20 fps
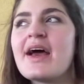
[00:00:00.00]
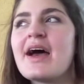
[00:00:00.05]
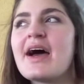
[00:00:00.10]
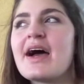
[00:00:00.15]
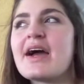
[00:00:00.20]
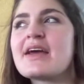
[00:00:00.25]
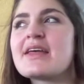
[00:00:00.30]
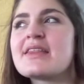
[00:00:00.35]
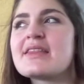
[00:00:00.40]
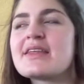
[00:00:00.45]

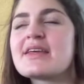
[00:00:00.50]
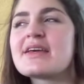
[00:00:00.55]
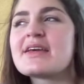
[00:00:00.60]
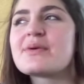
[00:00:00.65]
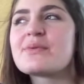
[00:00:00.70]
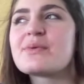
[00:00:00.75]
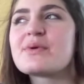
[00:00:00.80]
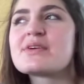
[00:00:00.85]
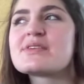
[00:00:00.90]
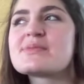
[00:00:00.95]
I think
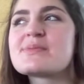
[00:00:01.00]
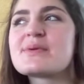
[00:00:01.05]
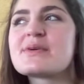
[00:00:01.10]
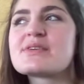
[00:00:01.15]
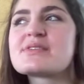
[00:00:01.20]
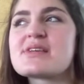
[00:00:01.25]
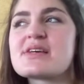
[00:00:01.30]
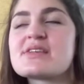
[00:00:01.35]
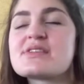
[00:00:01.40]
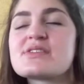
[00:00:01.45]
it was
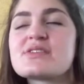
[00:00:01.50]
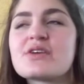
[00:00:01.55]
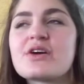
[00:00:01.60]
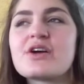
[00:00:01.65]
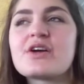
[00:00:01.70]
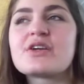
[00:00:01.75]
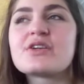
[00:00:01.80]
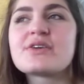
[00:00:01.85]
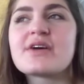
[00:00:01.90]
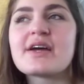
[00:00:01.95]
because I
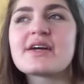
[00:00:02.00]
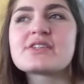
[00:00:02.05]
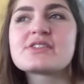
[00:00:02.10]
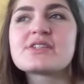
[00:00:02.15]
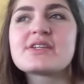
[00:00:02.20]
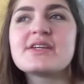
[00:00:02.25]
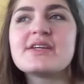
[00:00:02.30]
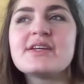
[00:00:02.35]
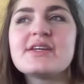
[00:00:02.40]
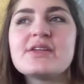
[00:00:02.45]
started to
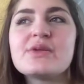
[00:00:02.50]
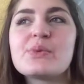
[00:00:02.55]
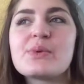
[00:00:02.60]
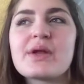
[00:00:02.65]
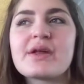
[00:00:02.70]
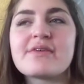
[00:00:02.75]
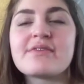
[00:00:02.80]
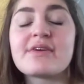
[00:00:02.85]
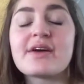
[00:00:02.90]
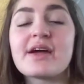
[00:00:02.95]
actually eat
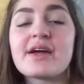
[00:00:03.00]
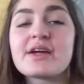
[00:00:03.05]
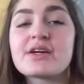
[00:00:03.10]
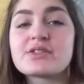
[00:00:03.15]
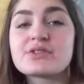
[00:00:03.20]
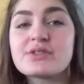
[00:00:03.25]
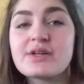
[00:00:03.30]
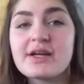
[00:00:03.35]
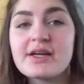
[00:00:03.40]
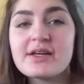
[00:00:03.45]
whatever I
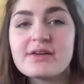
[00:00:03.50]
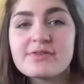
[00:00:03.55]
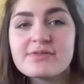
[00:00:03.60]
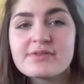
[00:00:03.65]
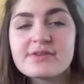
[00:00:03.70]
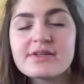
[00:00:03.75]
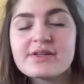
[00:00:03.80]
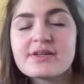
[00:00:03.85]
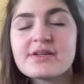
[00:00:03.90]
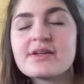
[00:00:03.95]

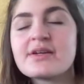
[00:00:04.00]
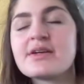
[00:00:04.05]
craved.